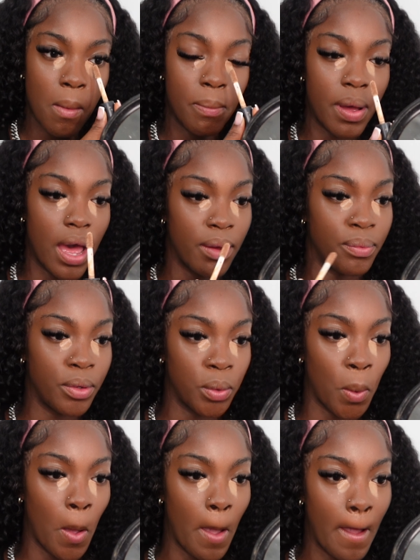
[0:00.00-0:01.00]
But I
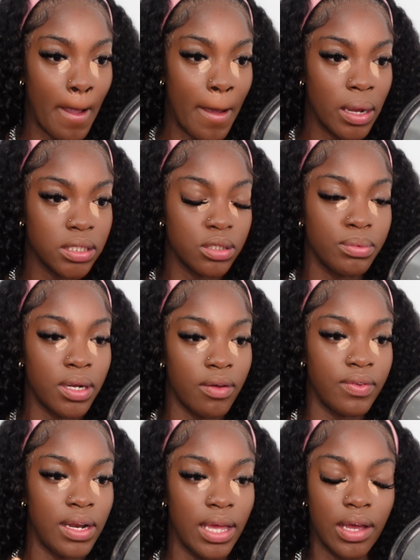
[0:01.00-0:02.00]
will do
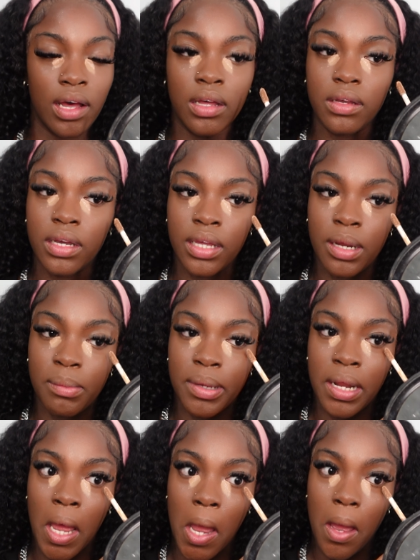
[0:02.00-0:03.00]
another layer in a
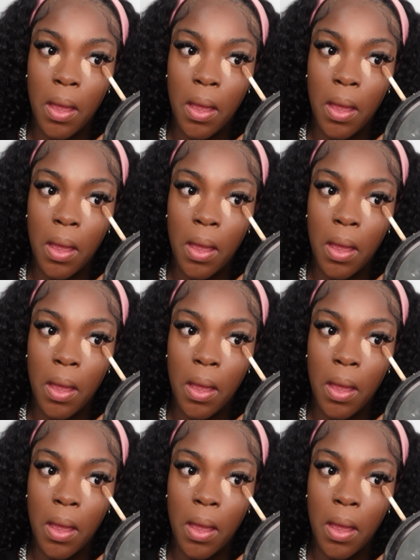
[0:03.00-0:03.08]
minute.